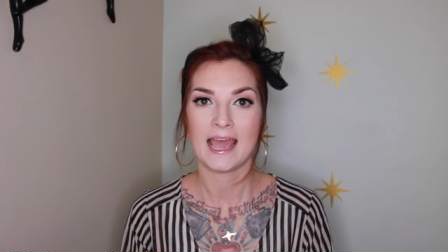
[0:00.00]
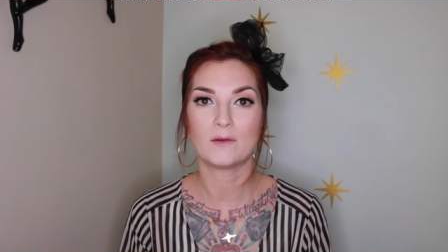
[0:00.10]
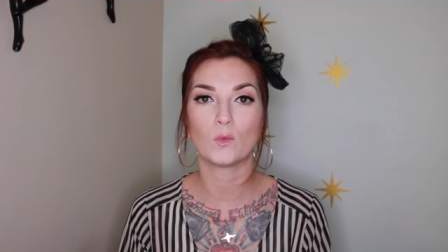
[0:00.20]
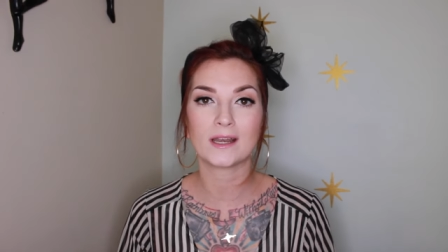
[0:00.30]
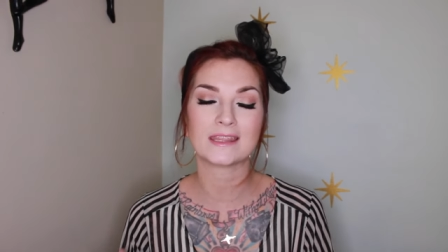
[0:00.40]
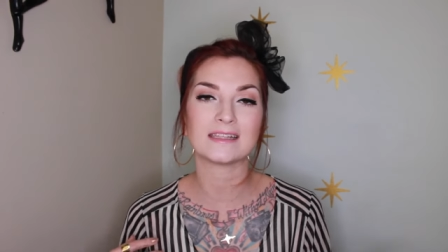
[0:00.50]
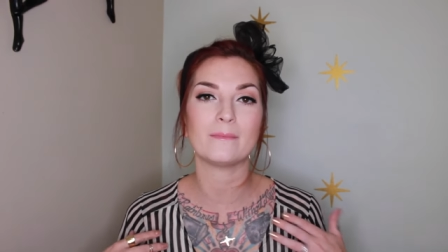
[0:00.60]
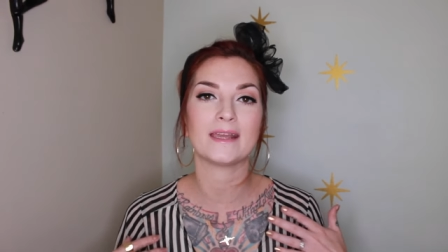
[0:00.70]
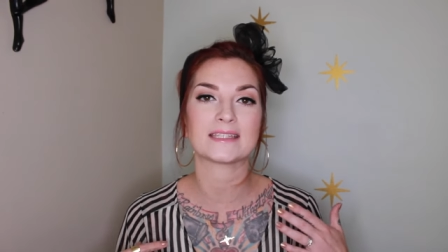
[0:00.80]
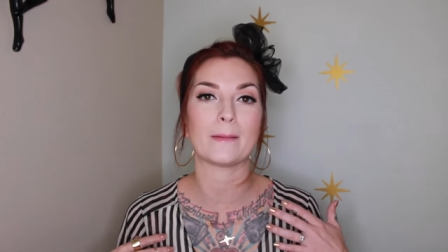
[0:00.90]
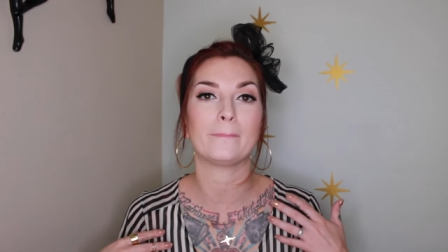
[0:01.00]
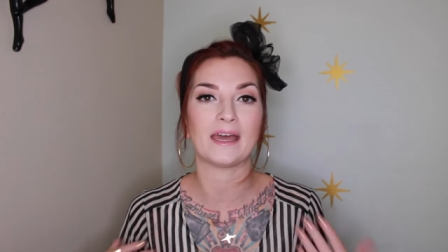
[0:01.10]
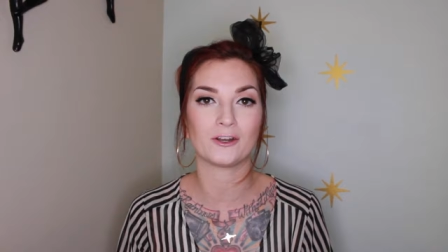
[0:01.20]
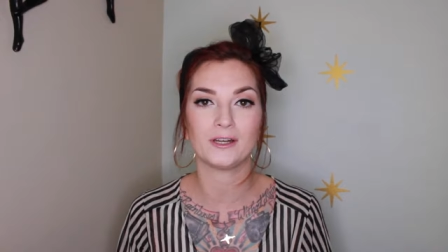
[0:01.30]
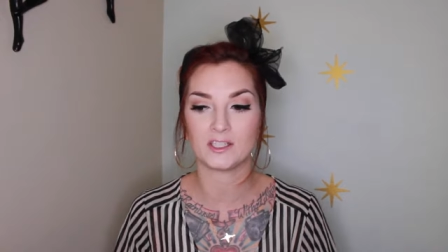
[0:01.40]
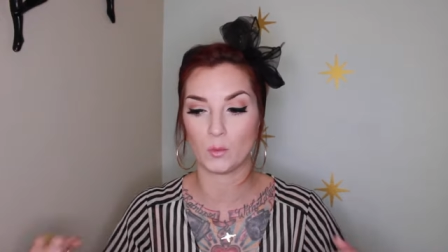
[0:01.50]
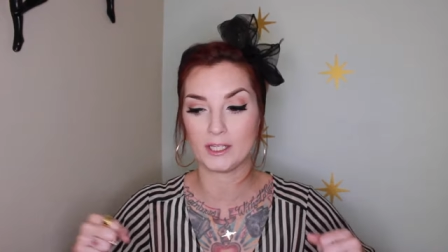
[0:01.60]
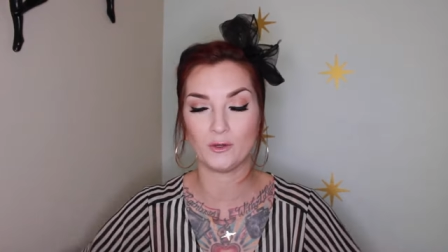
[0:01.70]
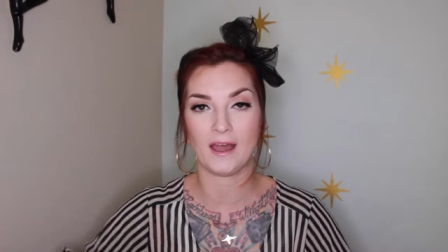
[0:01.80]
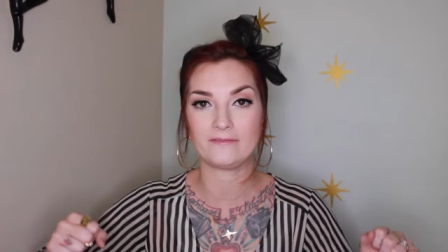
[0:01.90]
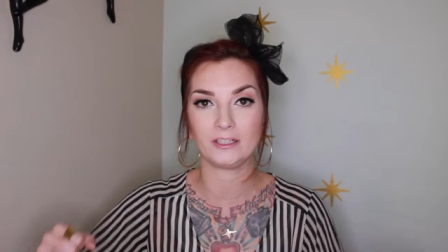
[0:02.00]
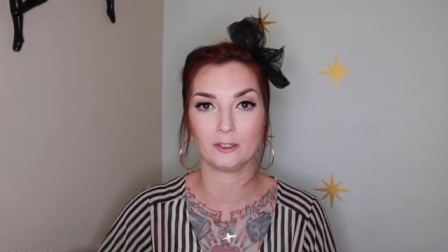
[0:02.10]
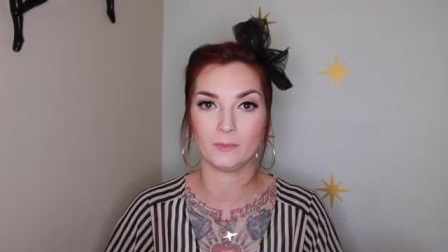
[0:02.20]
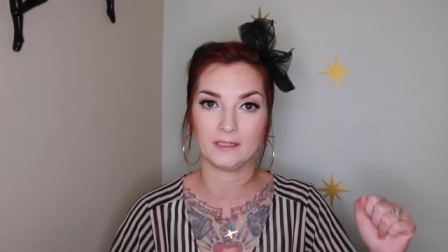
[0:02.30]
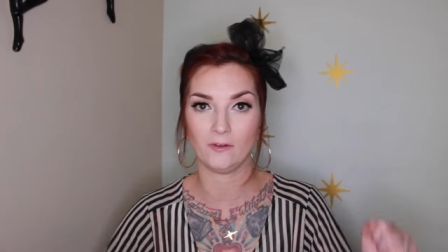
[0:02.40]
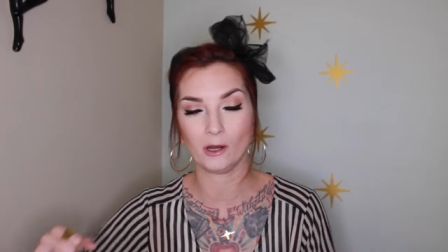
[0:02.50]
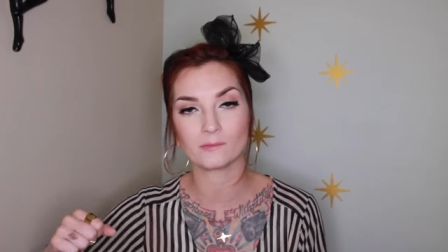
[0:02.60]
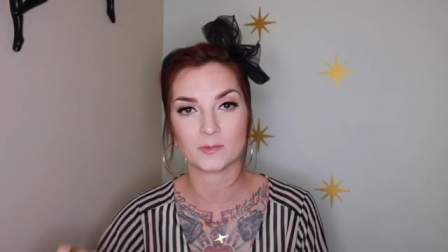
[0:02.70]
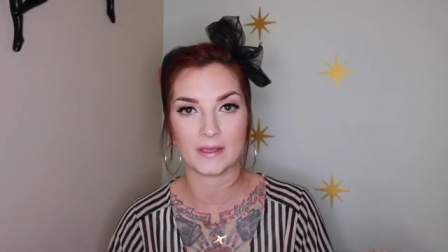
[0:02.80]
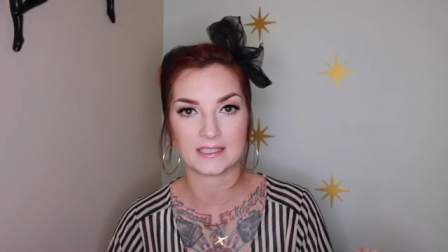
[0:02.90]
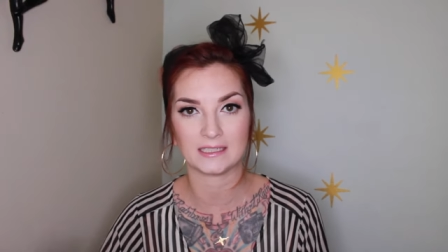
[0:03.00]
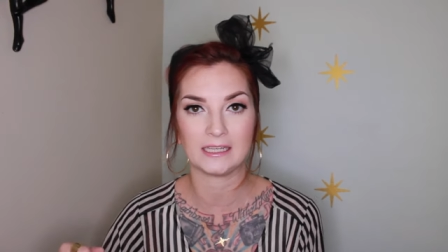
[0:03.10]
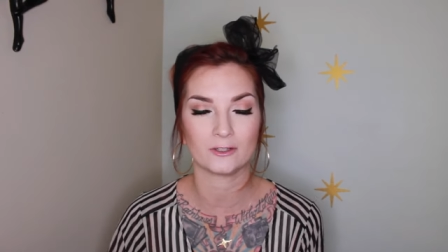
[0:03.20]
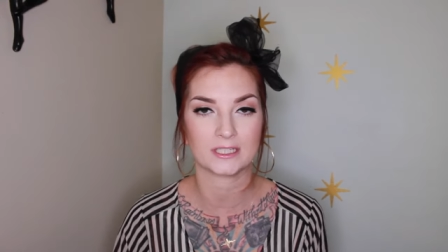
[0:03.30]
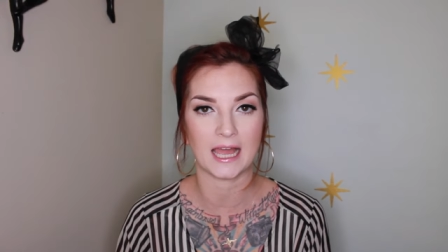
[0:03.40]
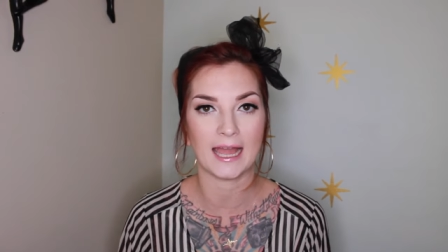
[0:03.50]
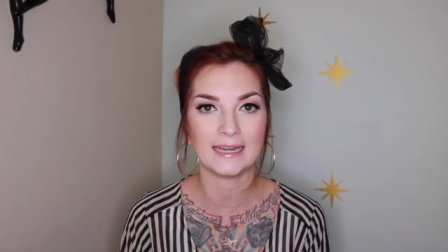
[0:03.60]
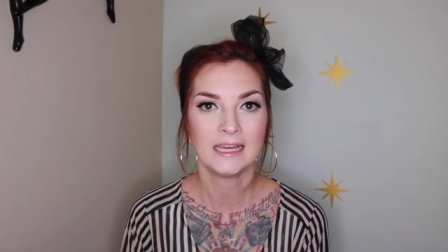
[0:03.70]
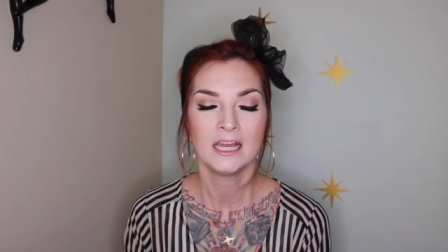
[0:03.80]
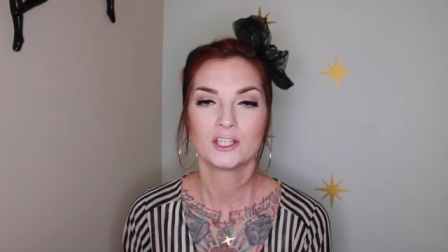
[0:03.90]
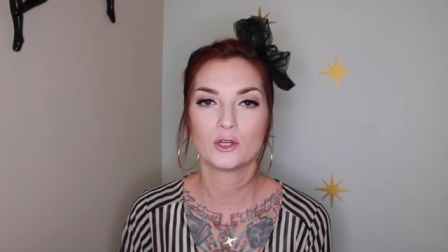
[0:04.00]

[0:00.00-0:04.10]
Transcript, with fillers: And one thing that makes it better is when you have a little bit of arm space on either side.